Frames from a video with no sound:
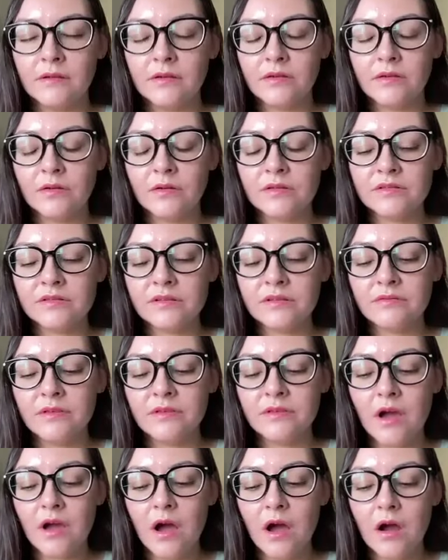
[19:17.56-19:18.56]
Notice if
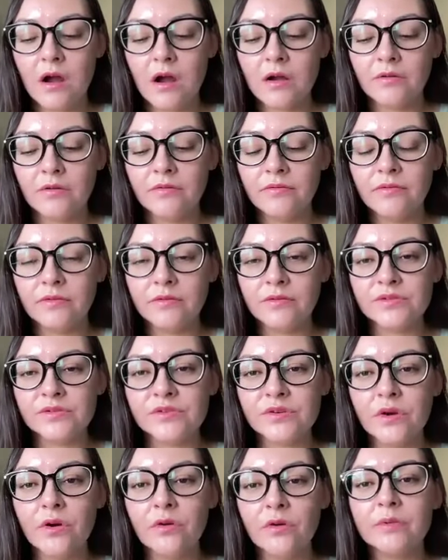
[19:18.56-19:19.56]
the heart
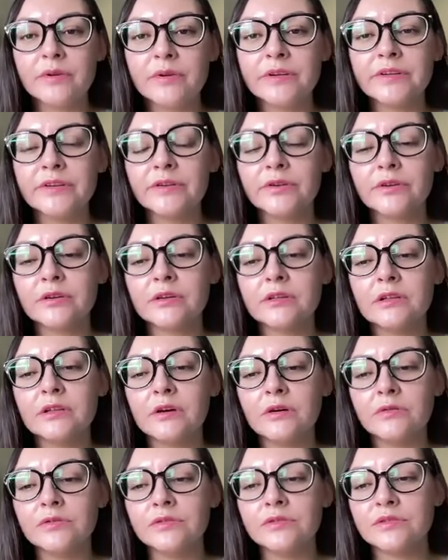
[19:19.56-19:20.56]
feels open or
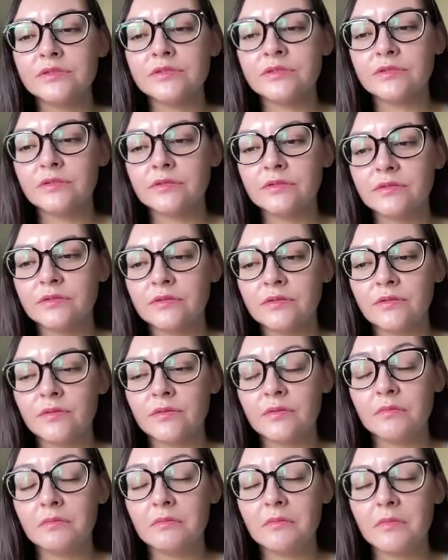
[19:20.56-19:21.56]
closed,
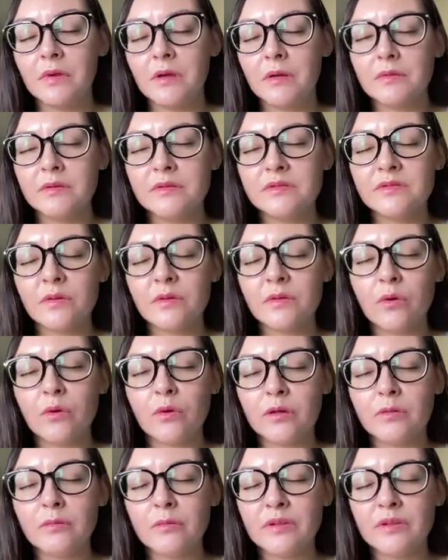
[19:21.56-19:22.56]
maybe
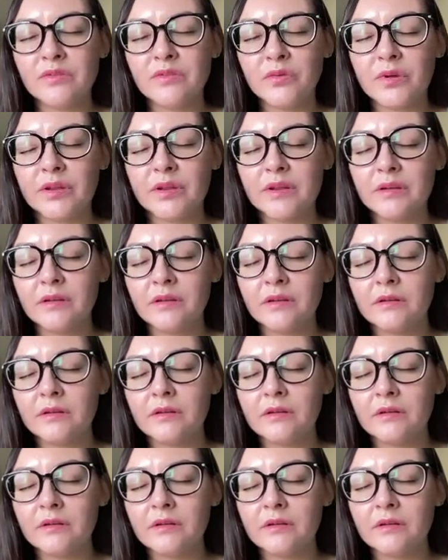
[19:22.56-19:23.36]
somewhere in between.